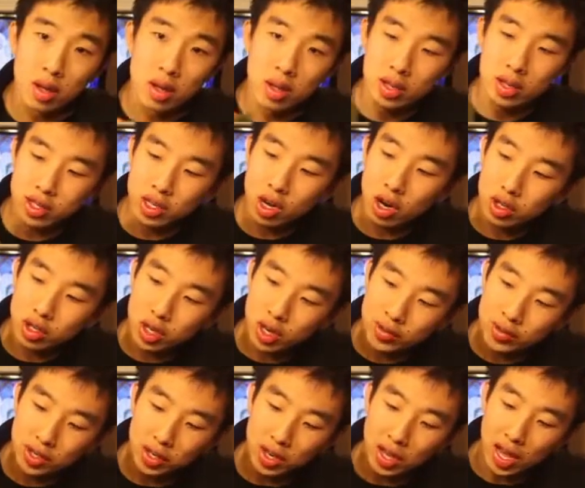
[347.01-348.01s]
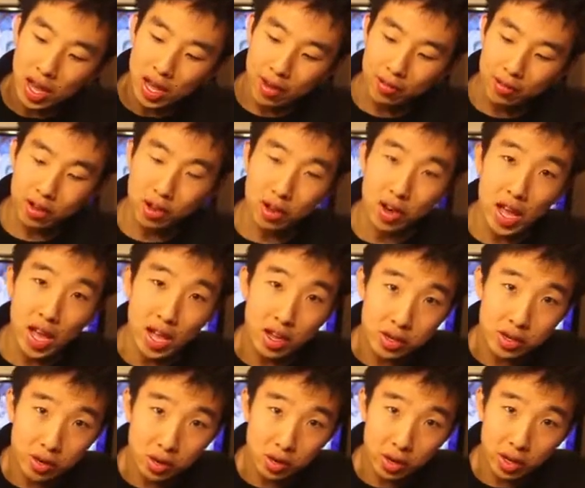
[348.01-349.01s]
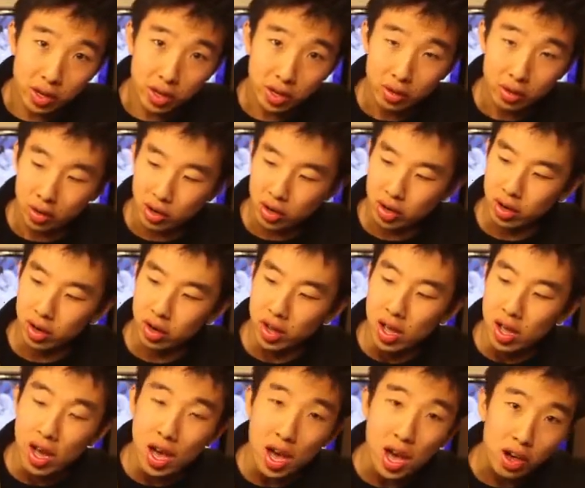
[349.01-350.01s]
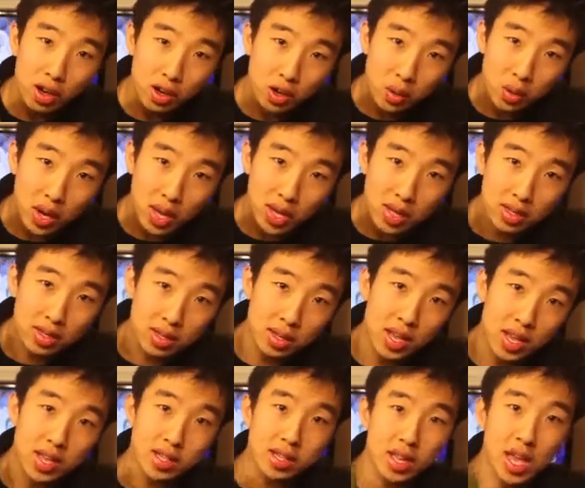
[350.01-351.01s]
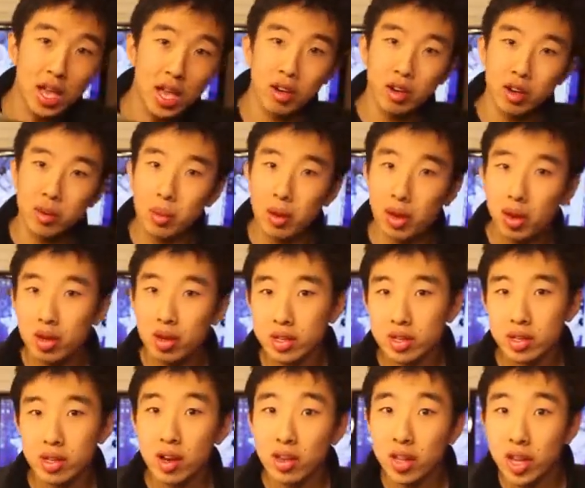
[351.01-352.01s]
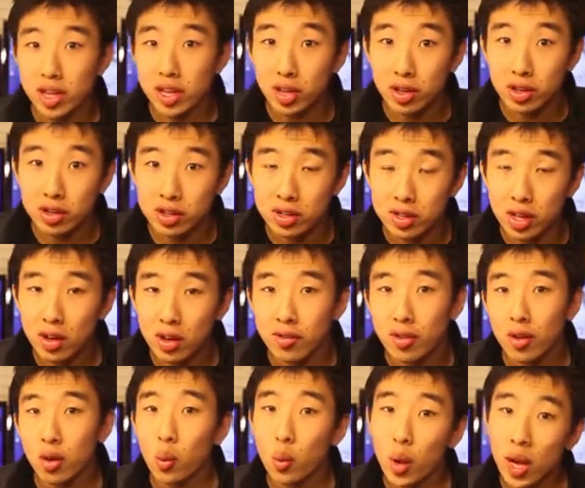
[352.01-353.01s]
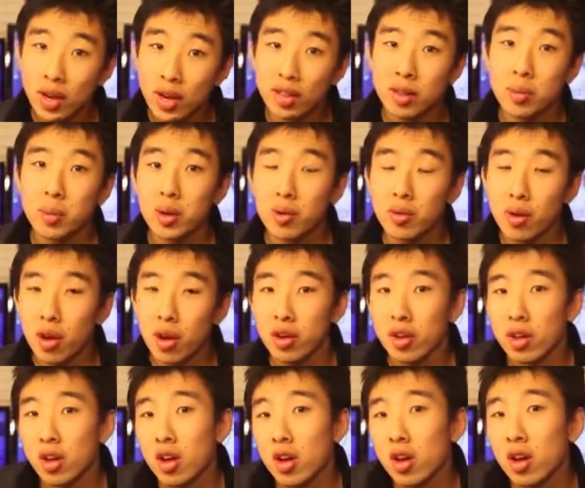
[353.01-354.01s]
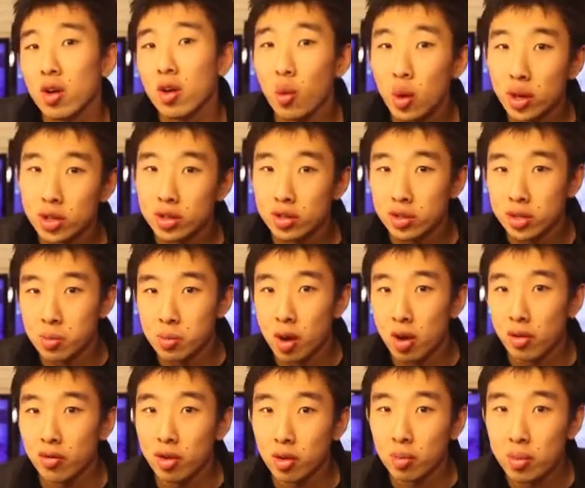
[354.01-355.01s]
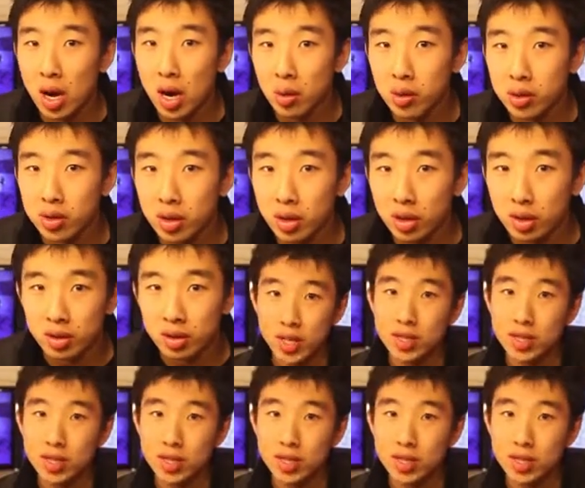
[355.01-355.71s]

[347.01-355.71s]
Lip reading: This hard drive is going to have your Android or your iOS. It has Angry Birds and all that good stuff waiting to be run once your smartphone powers on.